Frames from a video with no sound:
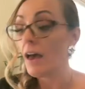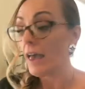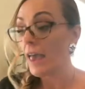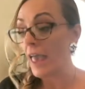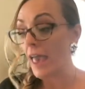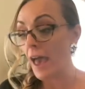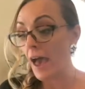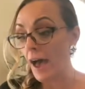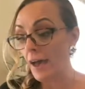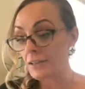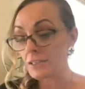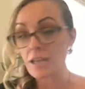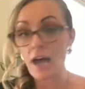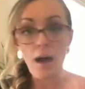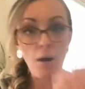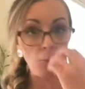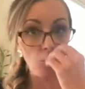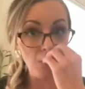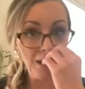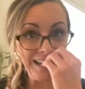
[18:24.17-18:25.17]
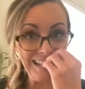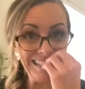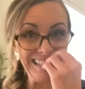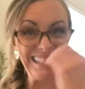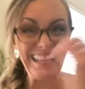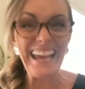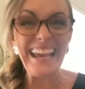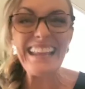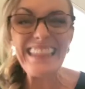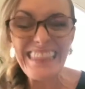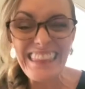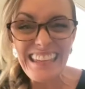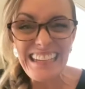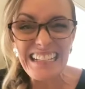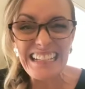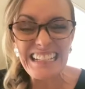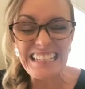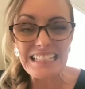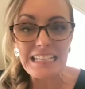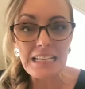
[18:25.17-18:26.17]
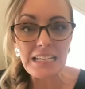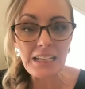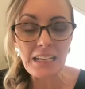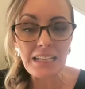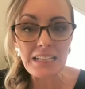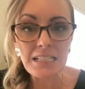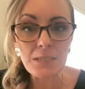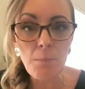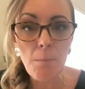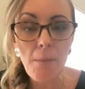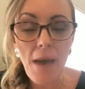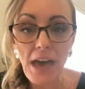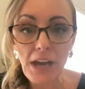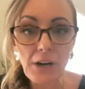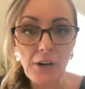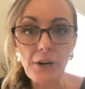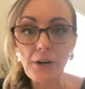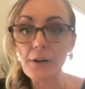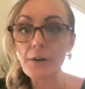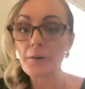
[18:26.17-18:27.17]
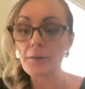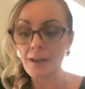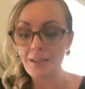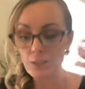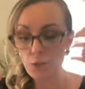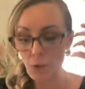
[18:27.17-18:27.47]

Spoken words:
And when I say things, it gets better, right?